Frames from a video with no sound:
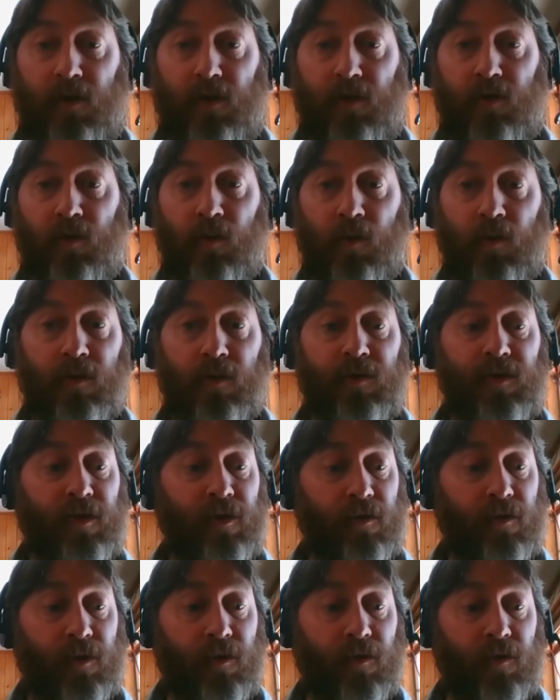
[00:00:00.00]
tools
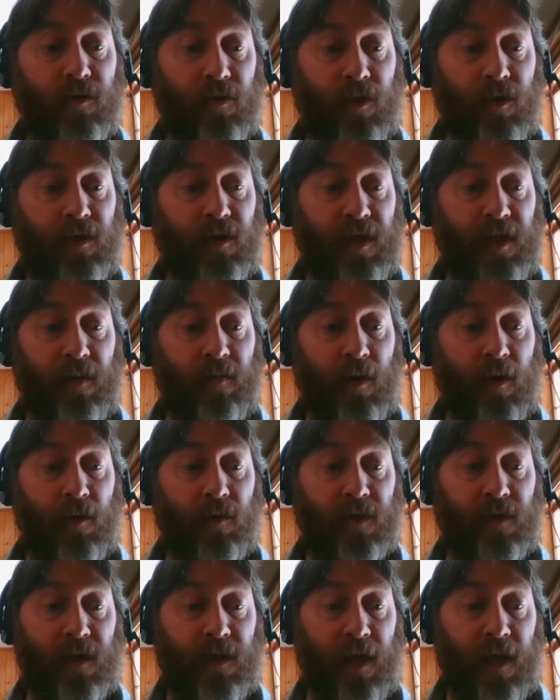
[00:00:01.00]
you use or you see
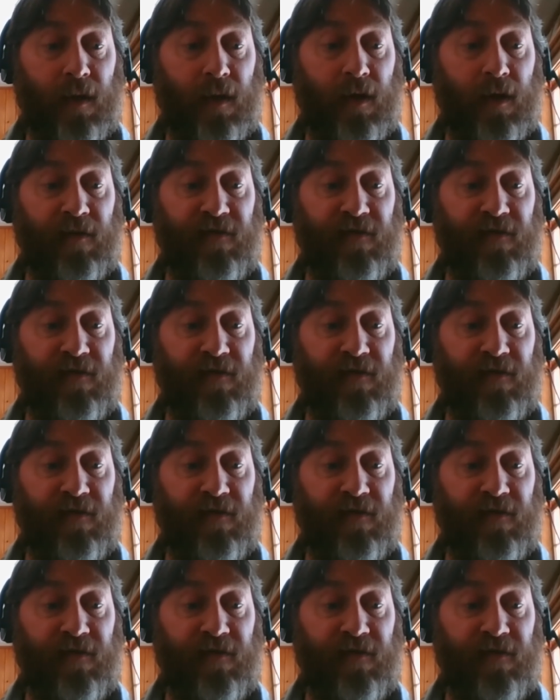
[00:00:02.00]
most uh,